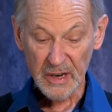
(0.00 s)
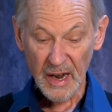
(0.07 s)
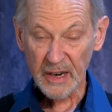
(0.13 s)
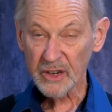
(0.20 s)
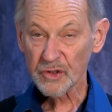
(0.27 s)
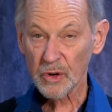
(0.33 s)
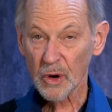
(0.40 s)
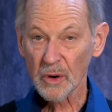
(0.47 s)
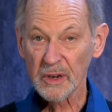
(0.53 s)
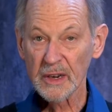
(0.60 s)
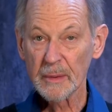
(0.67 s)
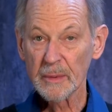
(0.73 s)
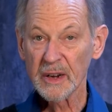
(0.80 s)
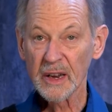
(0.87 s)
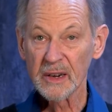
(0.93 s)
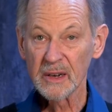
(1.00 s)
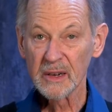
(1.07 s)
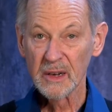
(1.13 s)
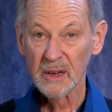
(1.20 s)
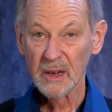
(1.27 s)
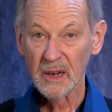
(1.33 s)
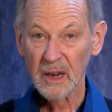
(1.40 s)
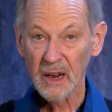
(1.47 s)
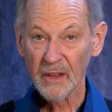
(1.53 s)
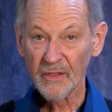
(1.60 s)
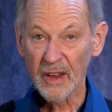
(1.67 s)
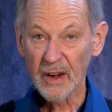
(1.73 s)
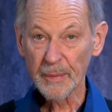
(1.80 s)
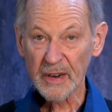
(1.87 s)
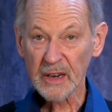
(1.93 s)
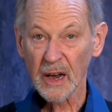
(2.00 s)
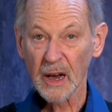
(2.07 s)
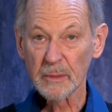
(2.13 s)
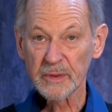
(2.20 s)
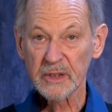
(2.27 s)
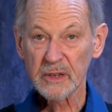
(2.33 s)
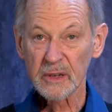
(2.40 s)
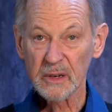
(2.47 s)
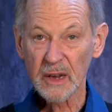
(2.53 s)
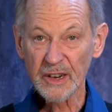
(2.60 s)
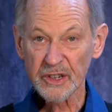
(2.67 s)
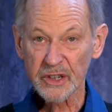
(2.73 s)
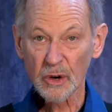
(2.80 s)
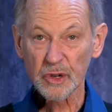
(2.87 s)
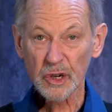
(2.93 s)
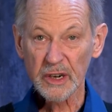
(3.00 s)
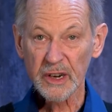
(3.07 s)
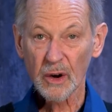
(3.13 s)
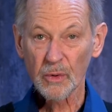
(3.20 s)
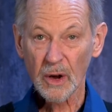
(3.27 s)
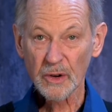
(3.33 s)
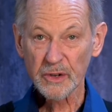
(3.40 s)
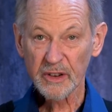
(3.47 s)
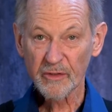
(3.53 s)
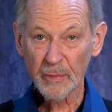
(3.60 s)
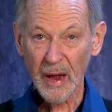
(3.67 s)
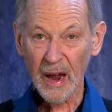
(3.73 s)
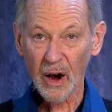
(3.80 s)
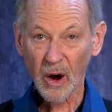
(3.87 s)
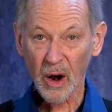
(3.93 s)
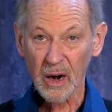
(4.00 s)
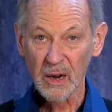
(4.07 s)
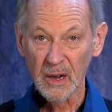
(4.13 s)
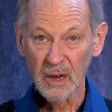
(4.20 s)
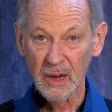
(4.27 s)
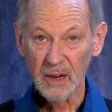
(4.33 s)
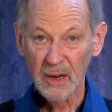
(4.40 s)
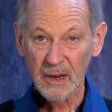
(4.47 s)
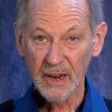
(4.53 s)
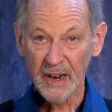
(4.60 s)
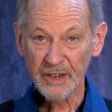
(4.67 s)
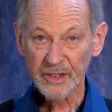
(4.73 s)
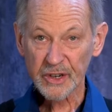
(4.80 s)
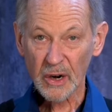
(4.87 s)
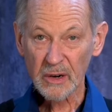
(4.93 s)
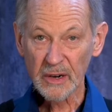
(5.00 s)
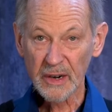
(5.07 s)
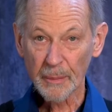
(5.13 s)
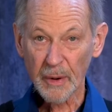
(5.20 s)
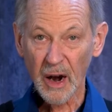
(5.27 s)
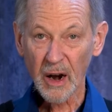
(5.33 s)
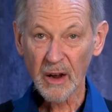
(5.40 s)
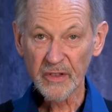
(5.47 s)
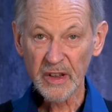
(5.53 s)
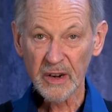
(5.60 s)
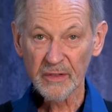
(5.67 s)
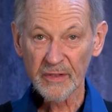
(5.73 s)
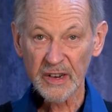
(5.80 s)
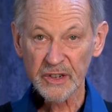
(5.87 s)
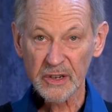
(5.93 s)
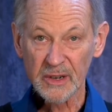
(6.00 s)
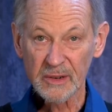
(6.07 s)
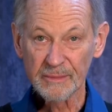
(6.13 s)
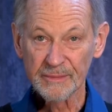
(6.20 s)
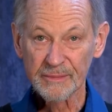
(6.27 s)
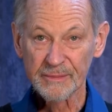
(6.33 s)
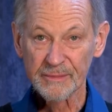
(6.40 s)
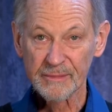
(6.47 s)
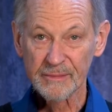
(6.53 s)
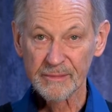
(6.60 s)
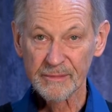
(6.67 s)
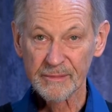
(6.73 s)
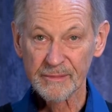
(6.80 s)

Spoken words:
But if it's not controlled and limited, then it becomes a socially erosive power and certainly a power of the intervention.